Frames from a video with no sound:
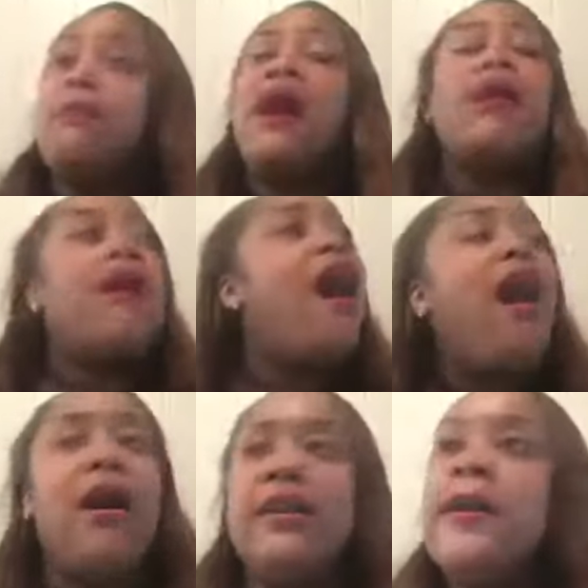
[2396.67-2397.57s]
My
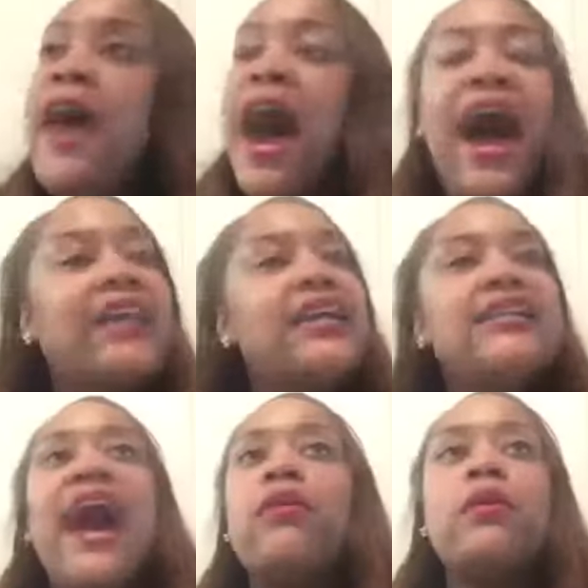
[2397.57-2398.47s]
God, I did
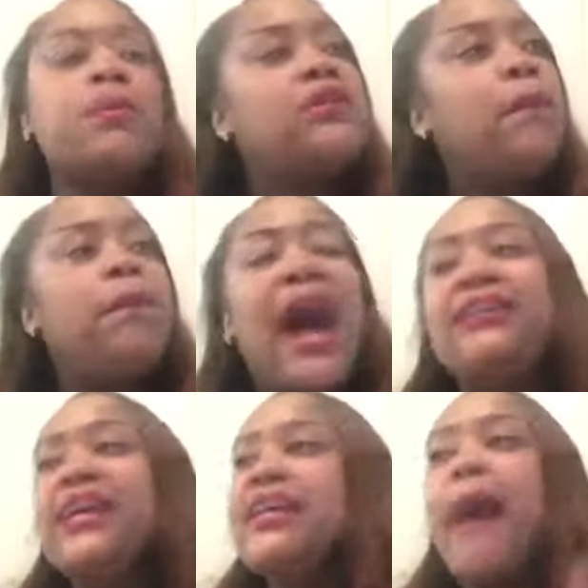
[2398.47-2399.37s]
not, the, I
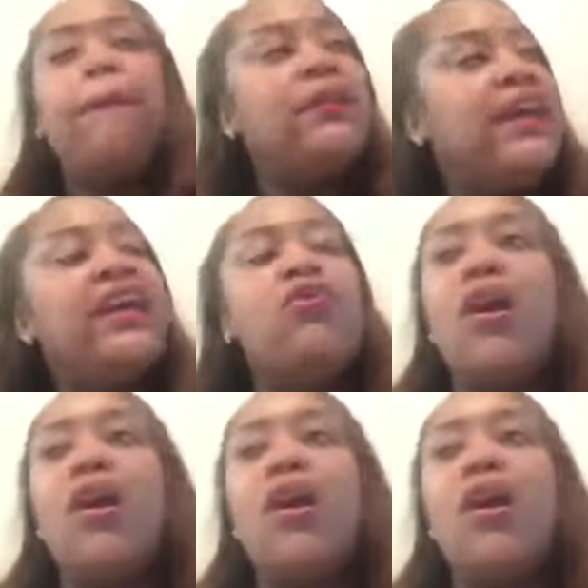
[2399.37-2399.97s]
did not plan